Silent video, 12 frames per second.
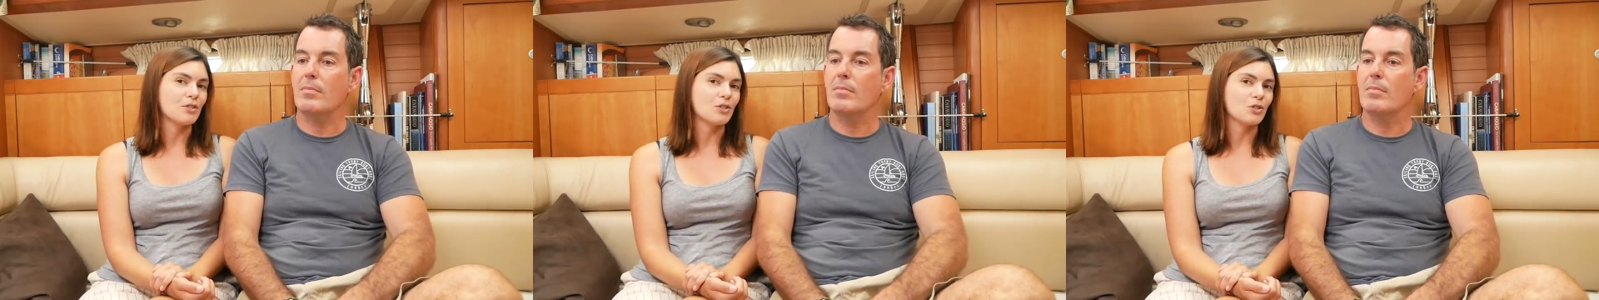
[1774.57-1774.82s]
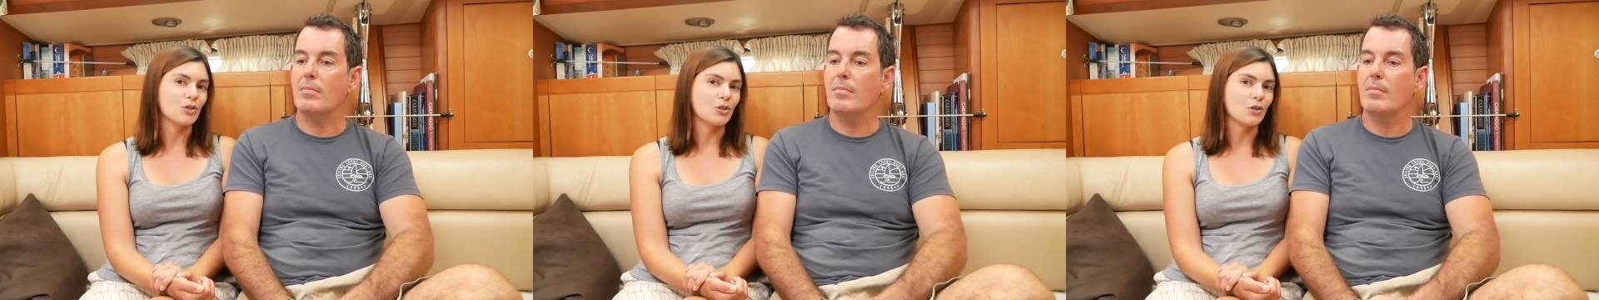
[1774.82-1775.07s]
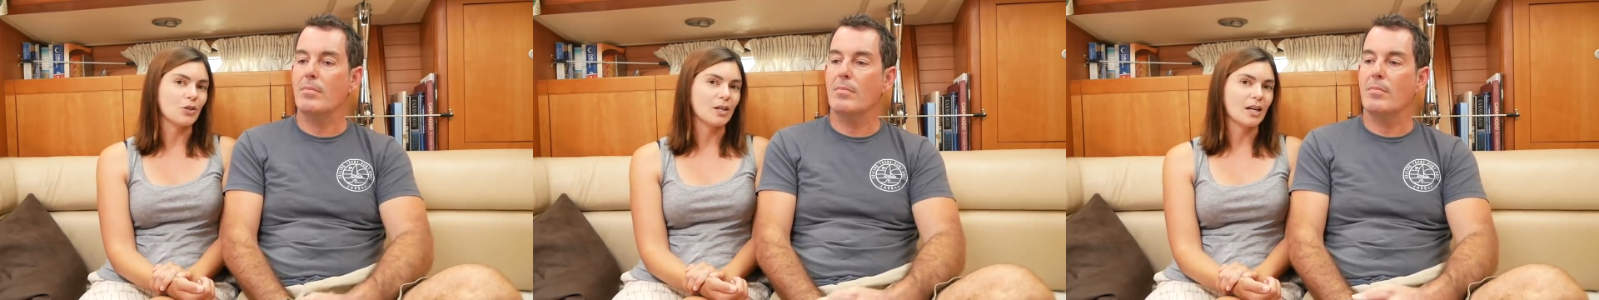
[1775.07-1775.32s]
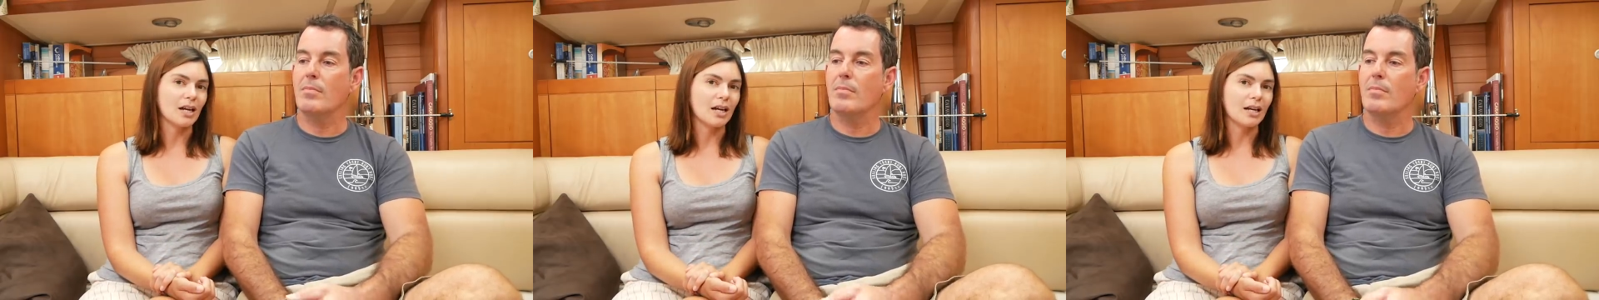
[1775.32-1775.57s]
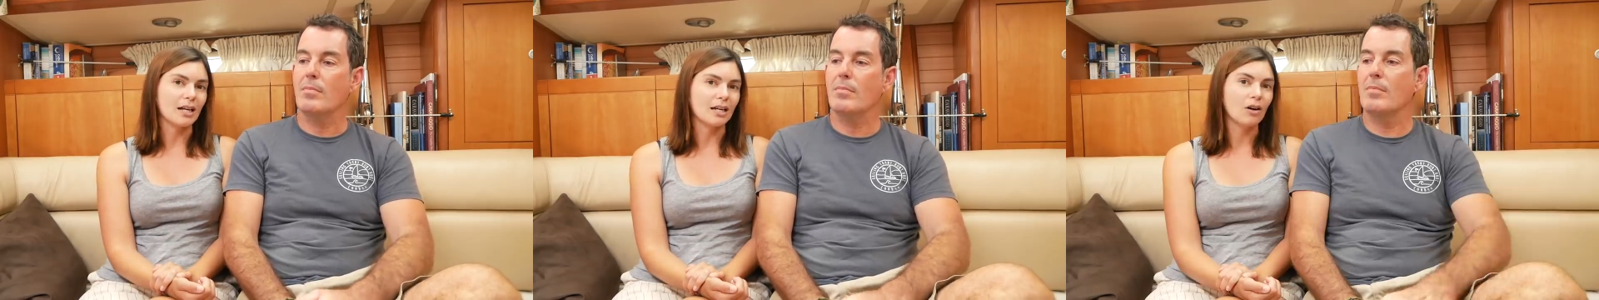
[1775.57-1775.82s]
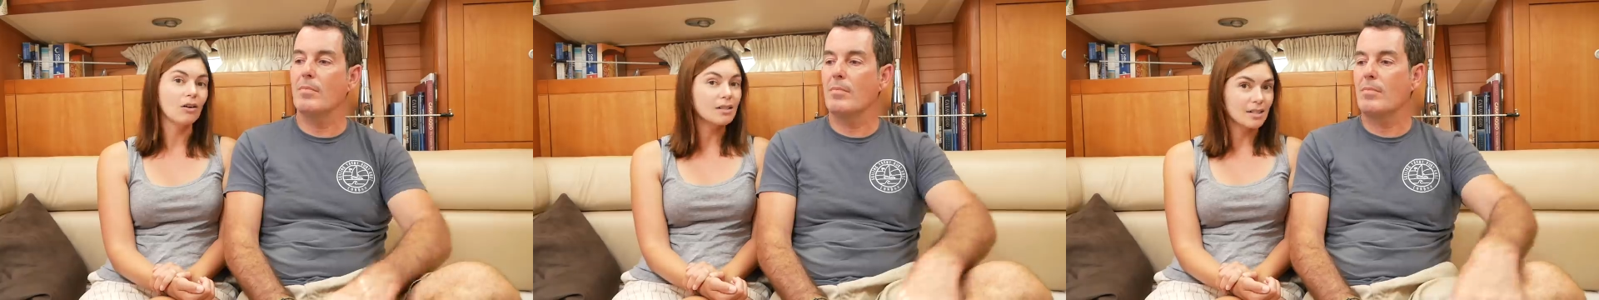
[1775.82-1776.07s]
Speaker 1: to do a
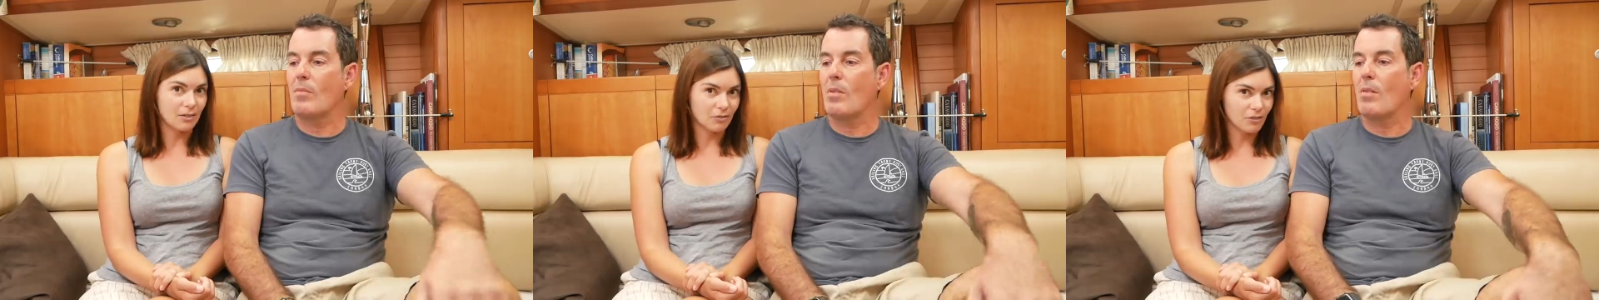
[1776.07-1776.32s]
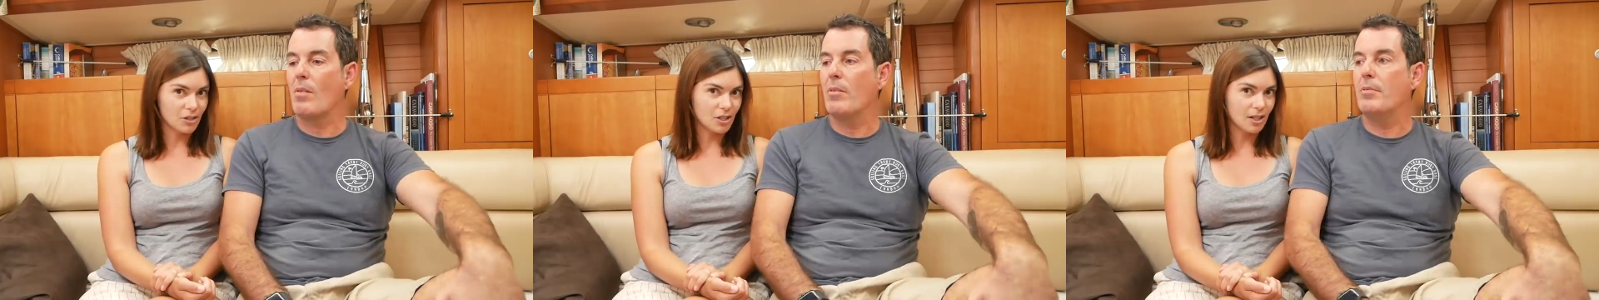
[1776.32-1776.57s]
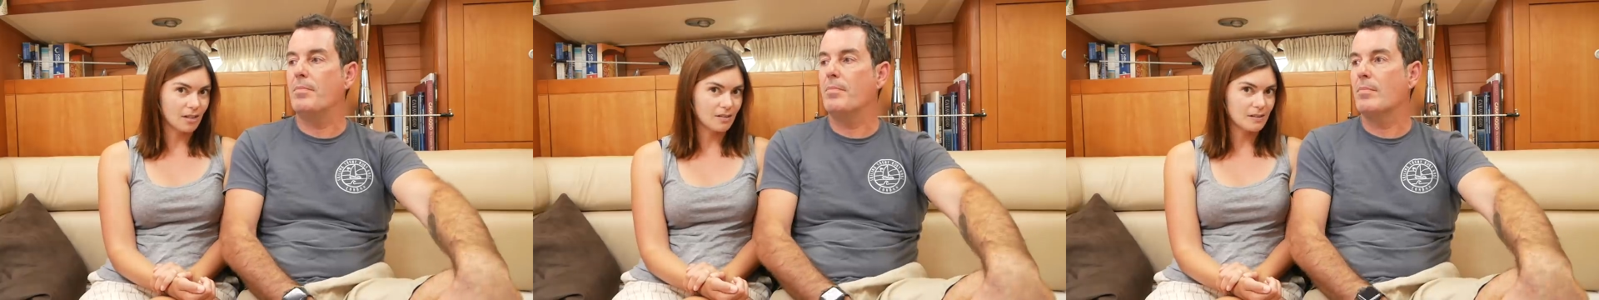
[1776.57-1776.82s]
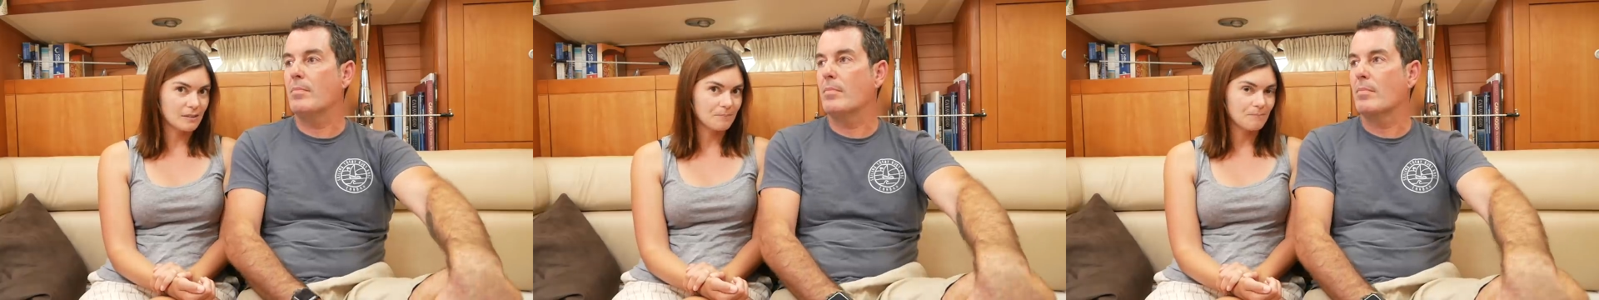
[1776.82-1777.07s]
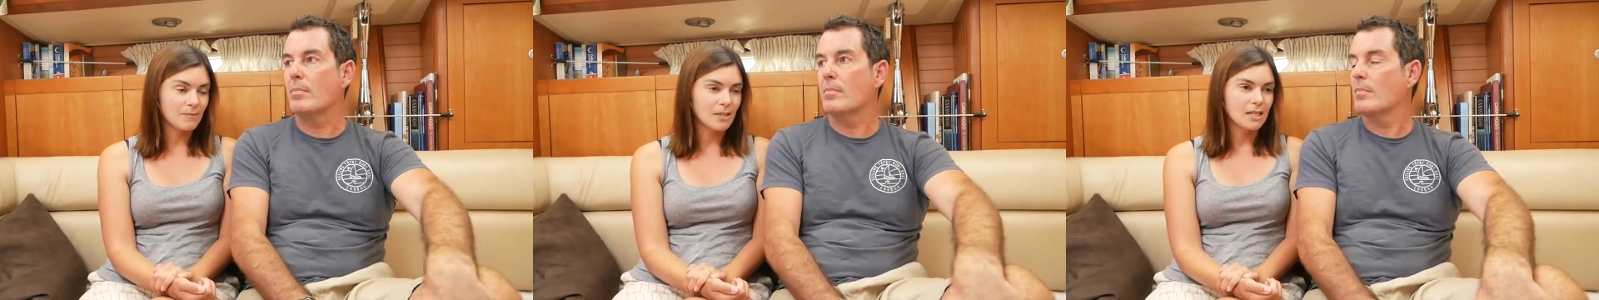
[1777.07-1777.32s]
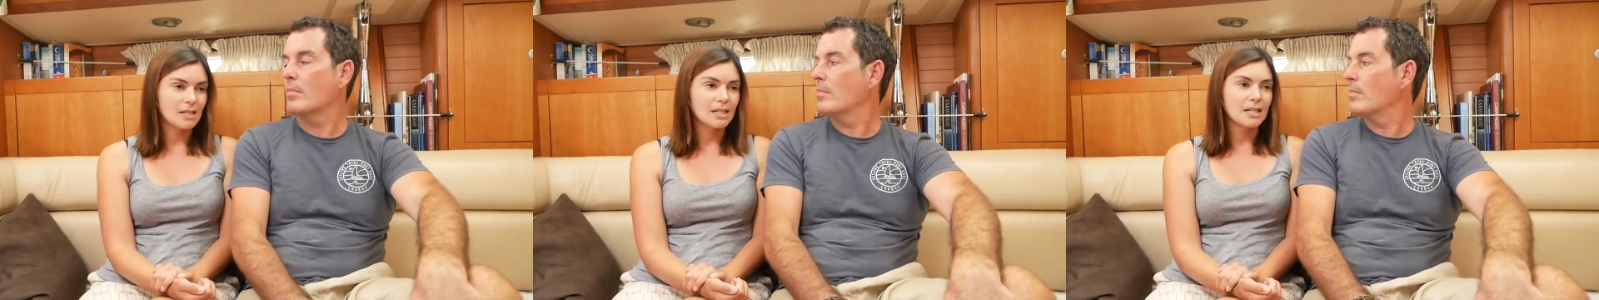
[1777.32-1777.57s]
holiday on the French canals.
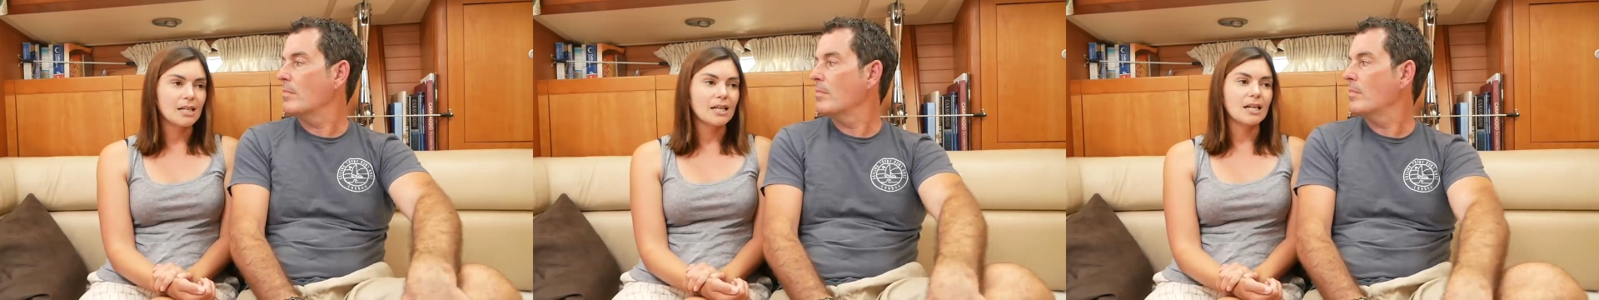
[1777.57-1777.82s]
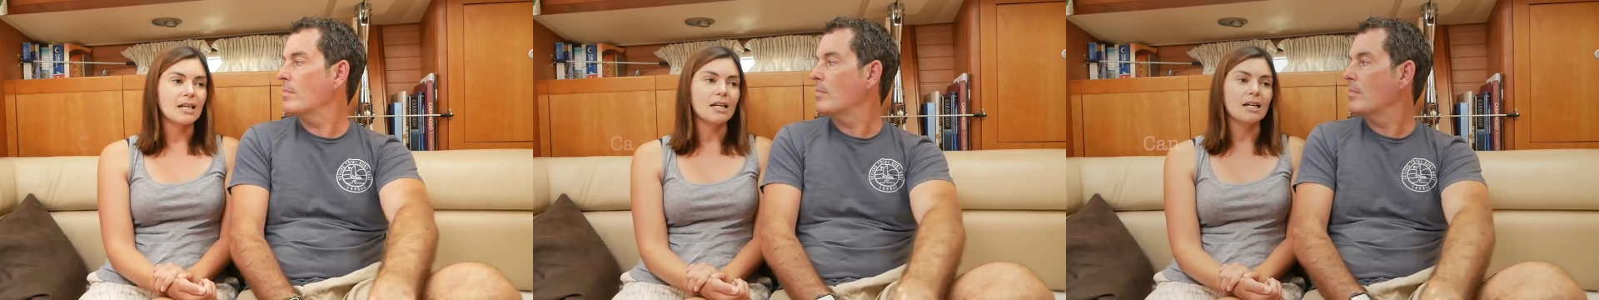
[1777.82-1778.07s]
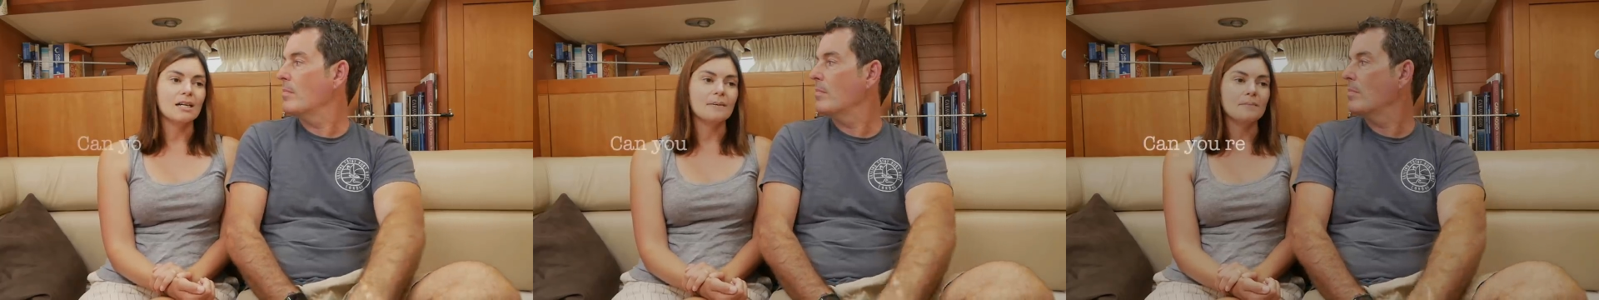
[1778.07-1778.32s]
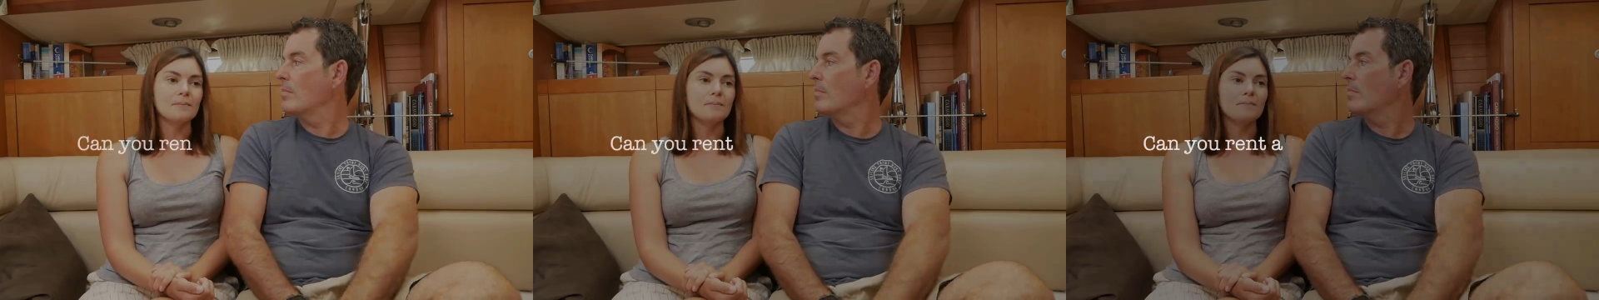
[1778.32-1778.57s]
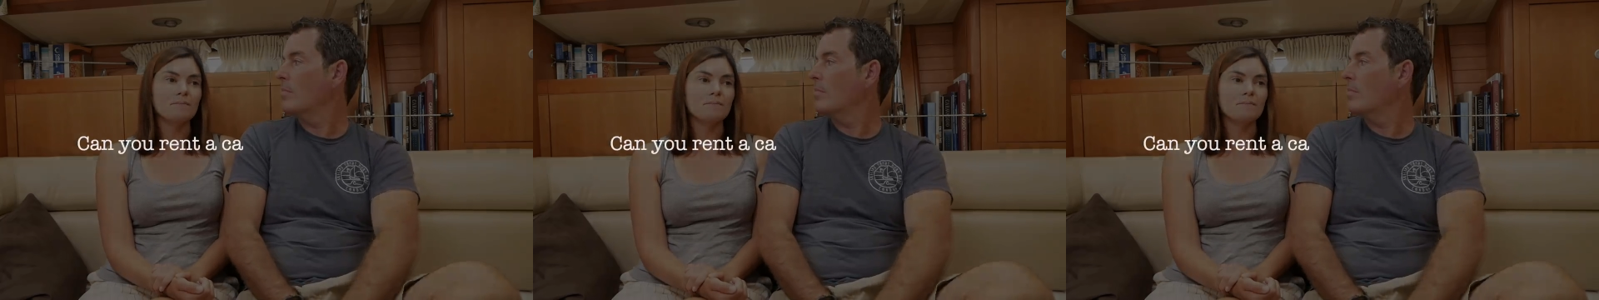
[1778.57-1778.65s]
Um,